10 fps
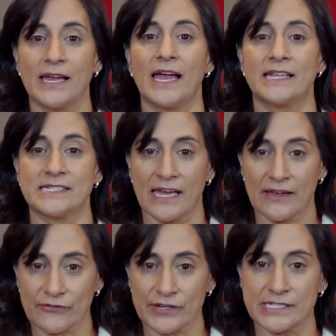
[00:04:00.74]
and
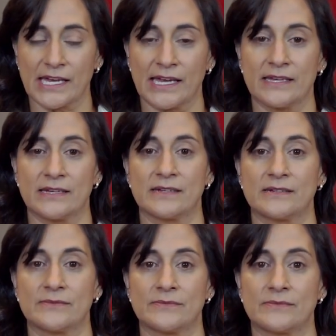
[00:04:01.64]
every day,
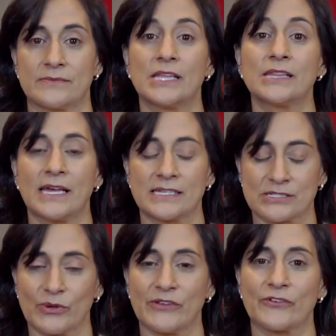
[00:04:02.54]

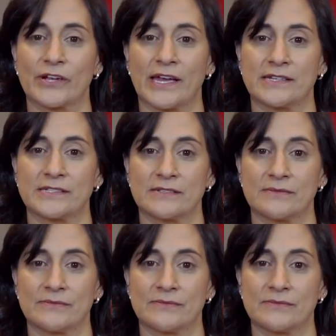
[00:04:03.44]
lest we forget.